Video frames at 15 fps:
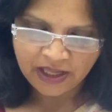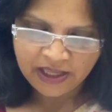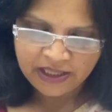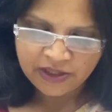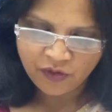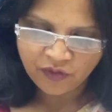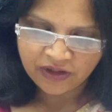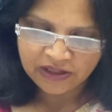
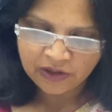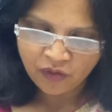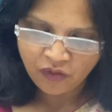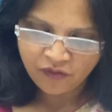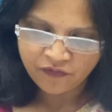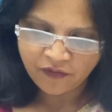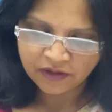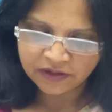You can
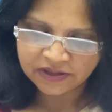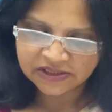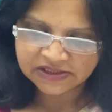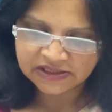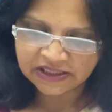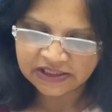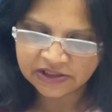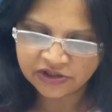look for this
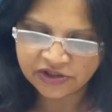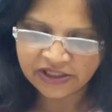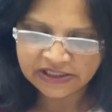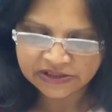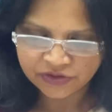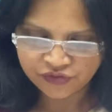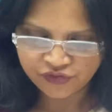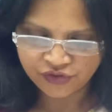in 3
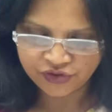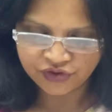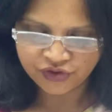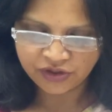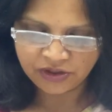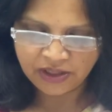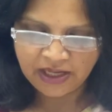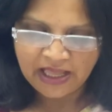
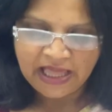situations: